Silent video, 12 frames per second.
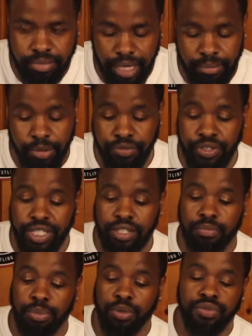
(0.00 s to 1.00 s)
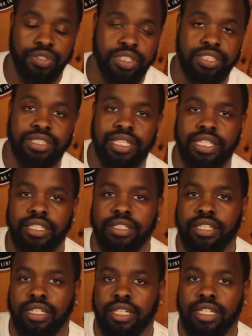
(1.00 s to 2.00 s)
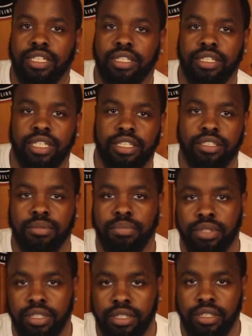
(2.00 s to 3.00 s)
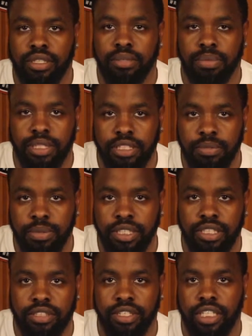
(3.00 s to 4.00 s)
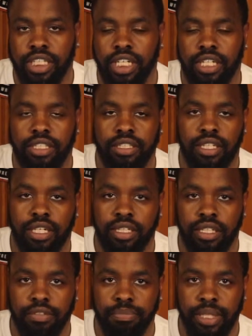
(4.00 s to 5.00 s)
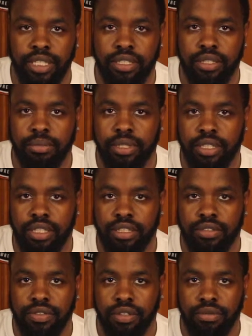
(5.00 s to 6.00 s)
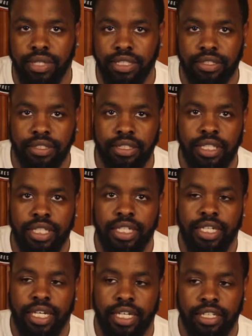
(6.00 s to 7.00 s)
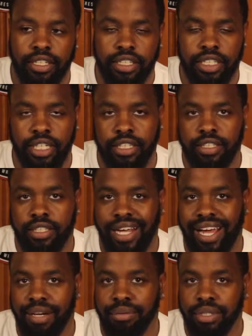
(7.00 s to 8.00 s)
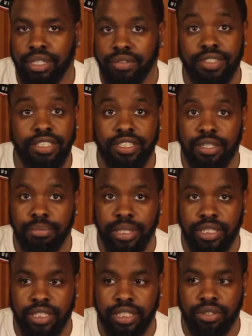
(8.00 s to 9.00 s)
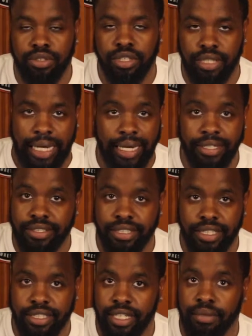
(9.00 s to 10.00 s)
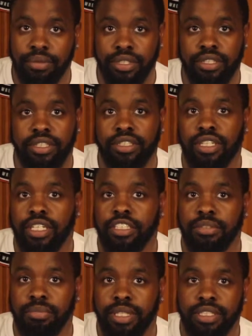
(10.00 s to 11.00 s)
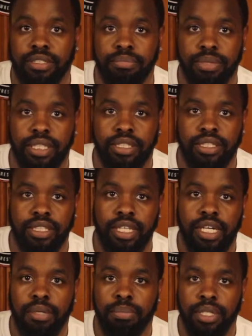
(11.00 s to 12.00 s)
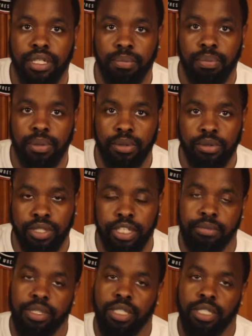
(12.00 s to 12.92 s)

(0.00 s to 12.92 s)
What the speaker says: I'm a fan of both of these ladies. I like Alexa Bliss because of her character. I love Bayley because of her wrestling and her character. I would love to see a Bayley heel turn. I said that I want to see Sasha Banks and Bayley be in a program.